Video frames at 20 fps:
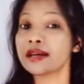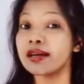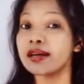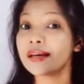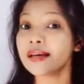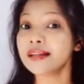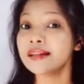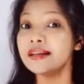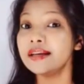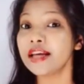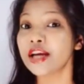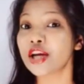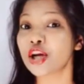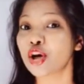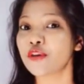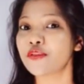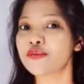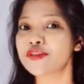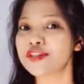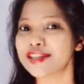In the nick
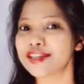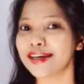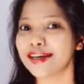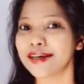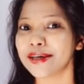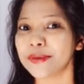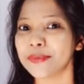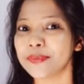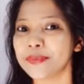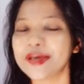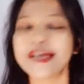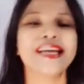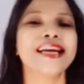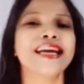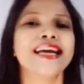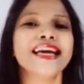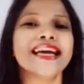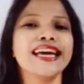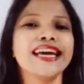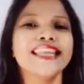of time.
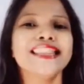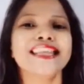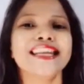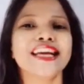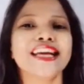In the